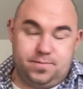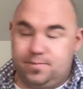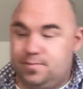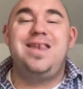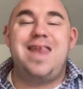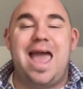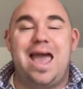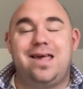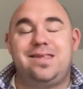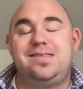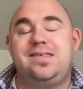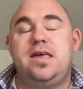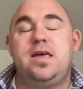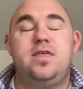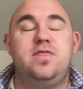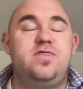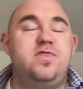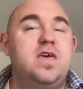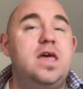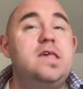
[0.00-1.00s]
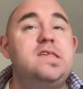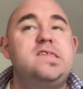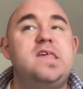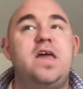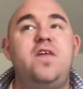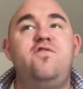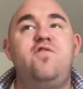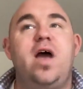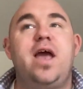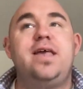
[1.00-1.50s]
Next, this
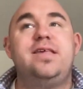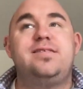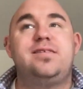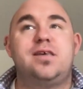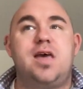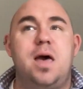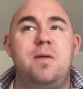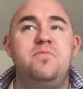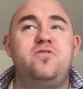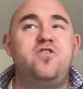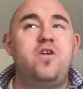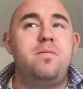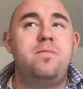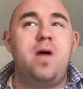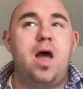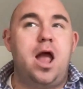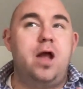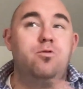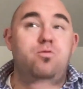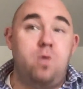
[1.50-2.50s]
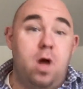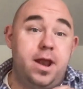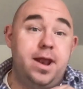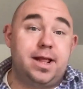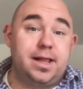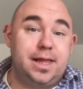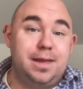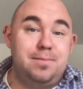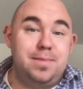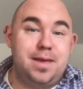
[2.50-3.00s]
advice comes from
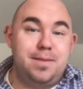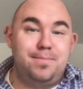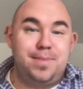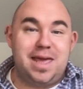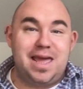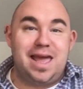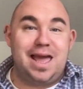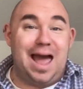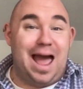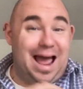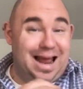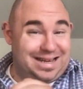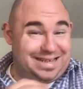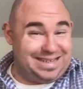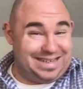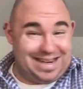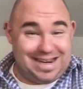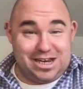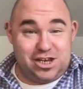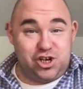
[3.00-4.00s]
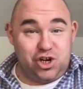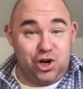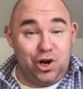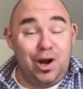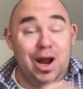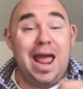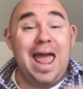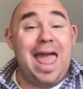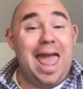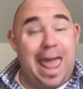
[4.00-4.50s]
ironically me being a teacher
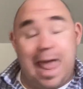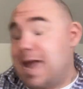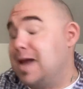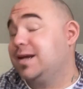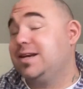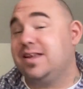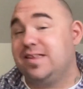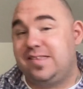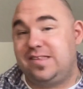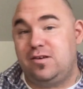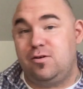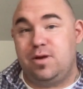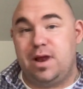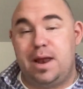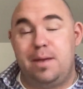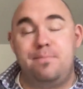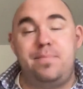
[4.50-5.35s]
and a student,